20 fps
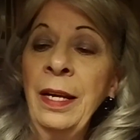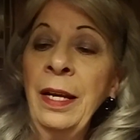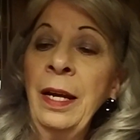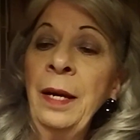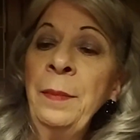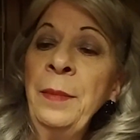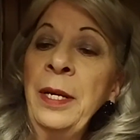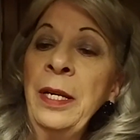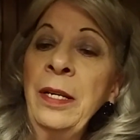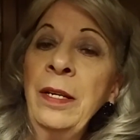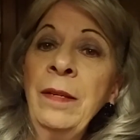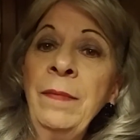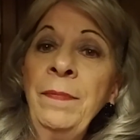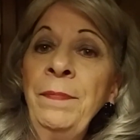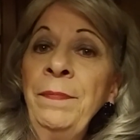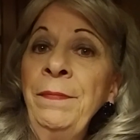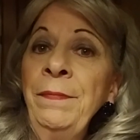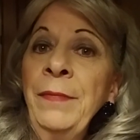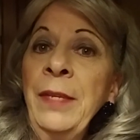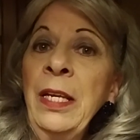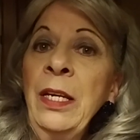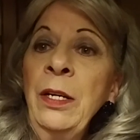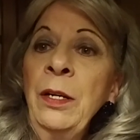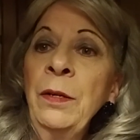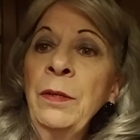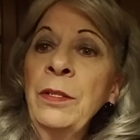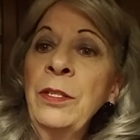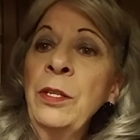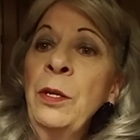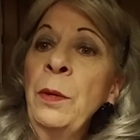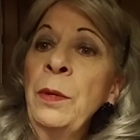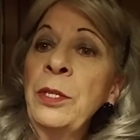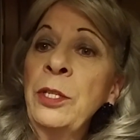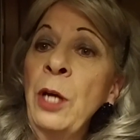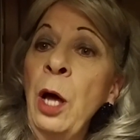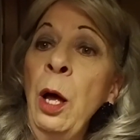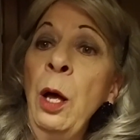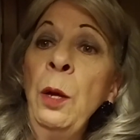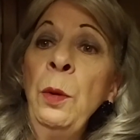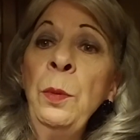I mean, you know, so it's
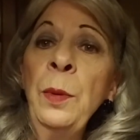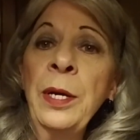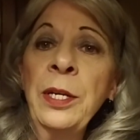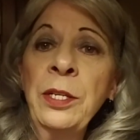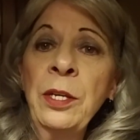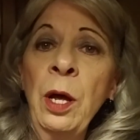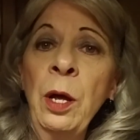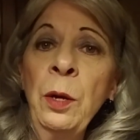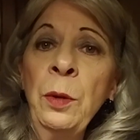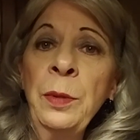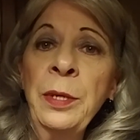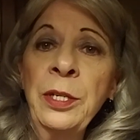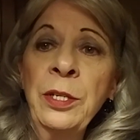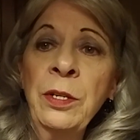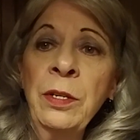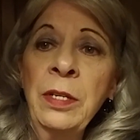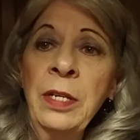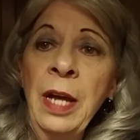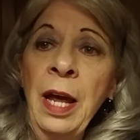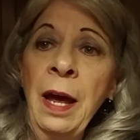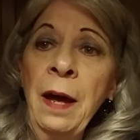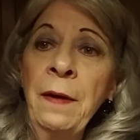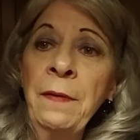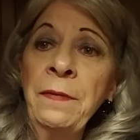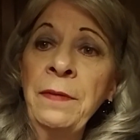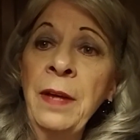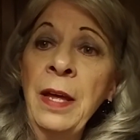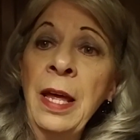always, always good to have